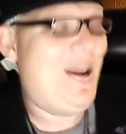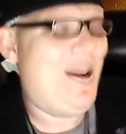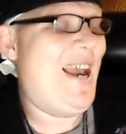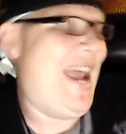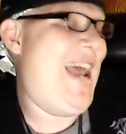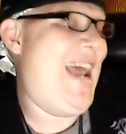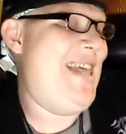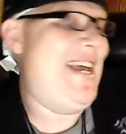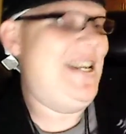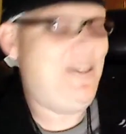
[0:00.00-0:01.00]
like add
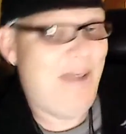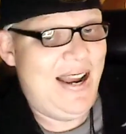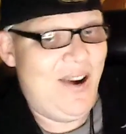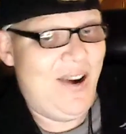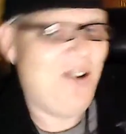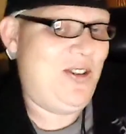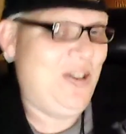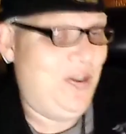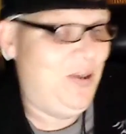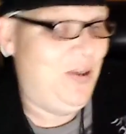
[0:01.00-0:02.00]
that to my
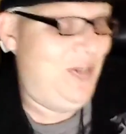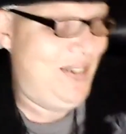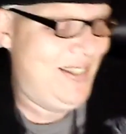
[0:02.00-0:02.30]
arsenal.